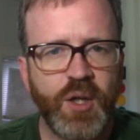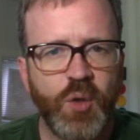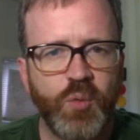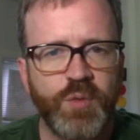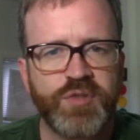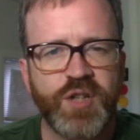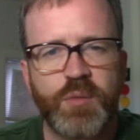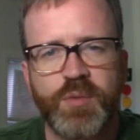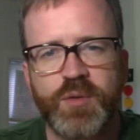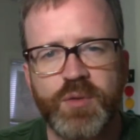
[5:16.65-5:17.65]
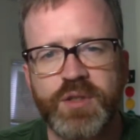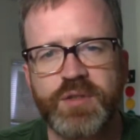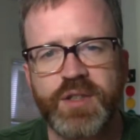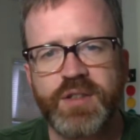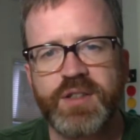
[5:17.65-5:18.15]
We probably would
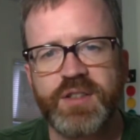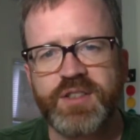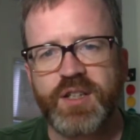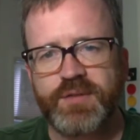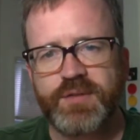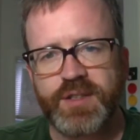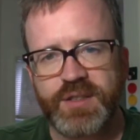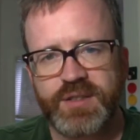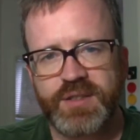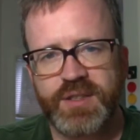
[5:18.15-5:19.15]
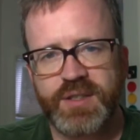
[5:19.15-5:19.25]
agree that it's obvious.